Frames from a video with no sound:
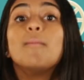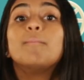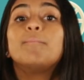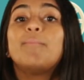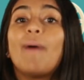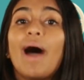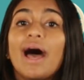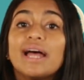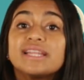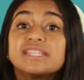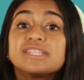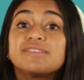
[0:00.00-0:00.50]

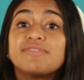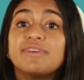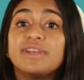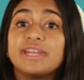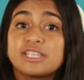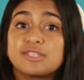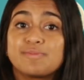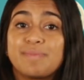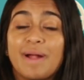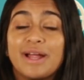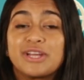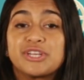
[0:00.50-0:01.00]
Parts of an
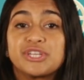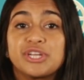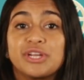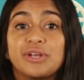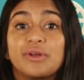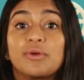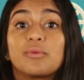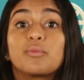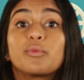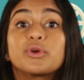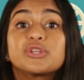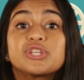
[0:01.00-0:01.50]

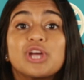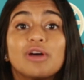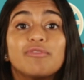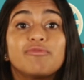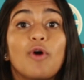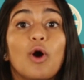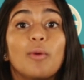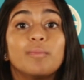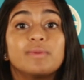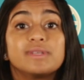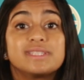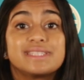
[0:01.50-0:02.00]
expression which are
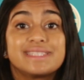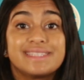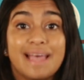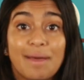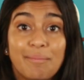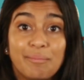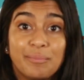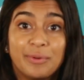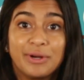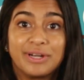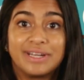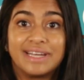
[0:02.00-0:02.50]
formed
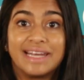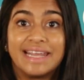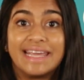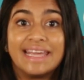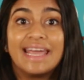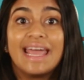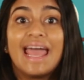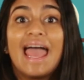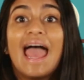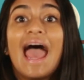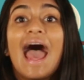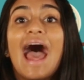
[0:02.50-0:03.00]
separately